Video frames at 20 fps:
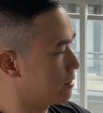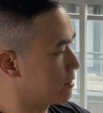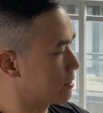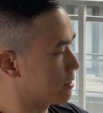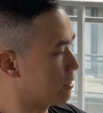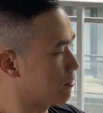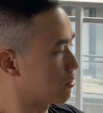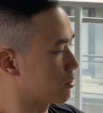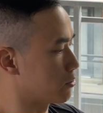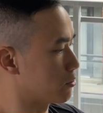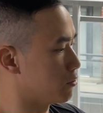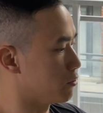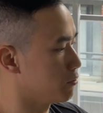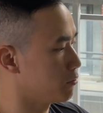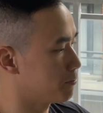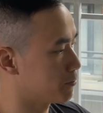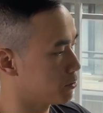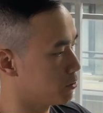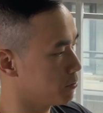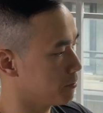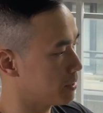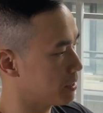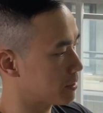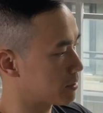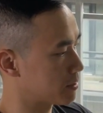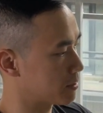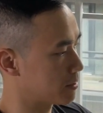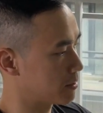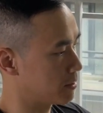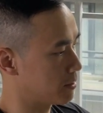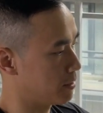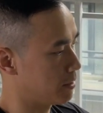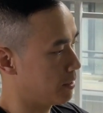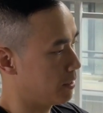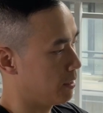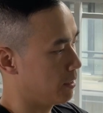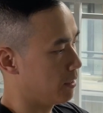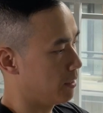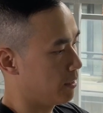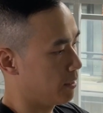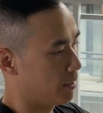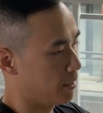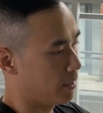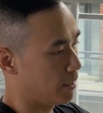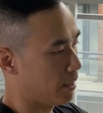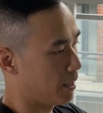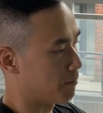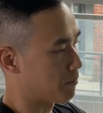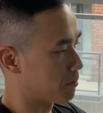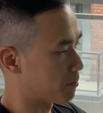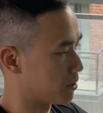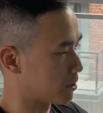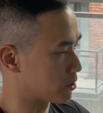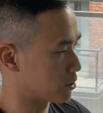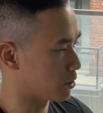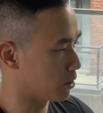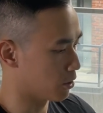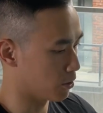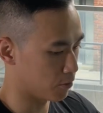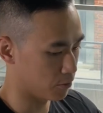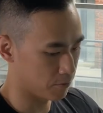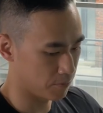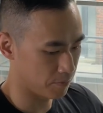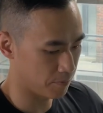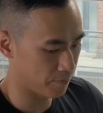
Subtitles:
Say I wanted 2 minutes. I'm going to press go.